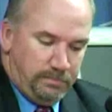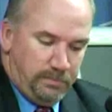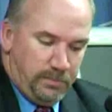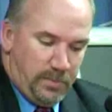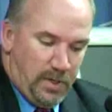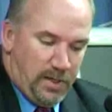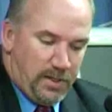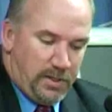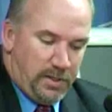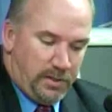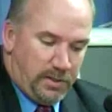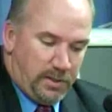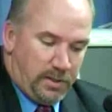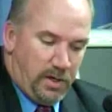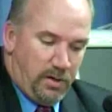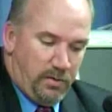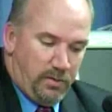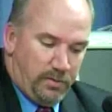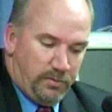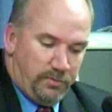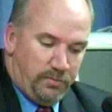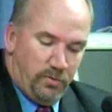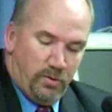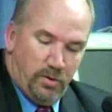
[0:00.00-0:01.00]
I think the
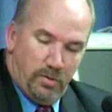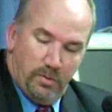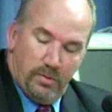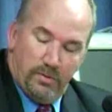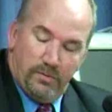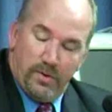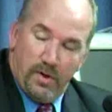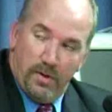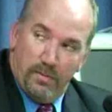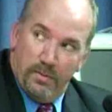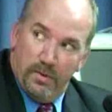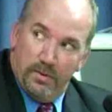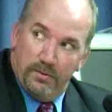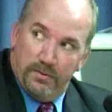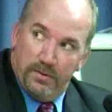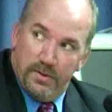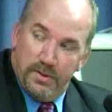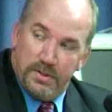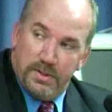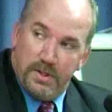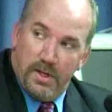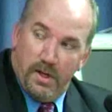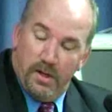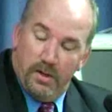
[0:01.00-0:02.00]
current form of government for
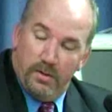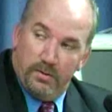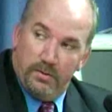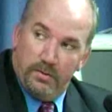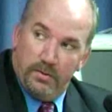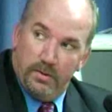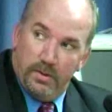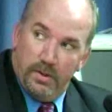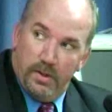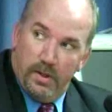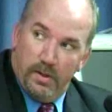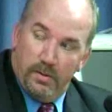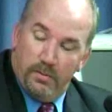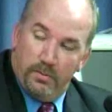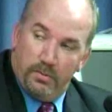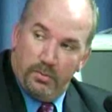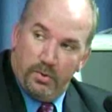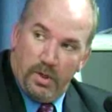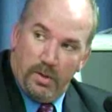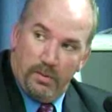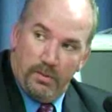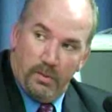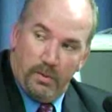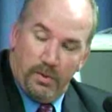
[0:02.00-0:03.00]
this town
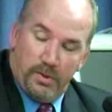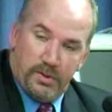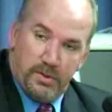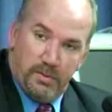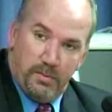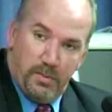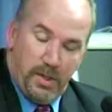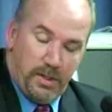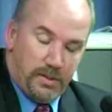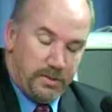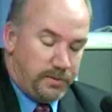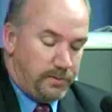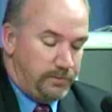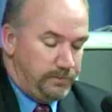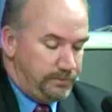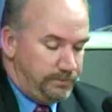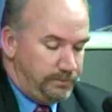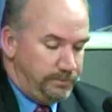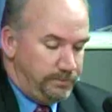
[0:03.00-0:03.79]
probably works the best.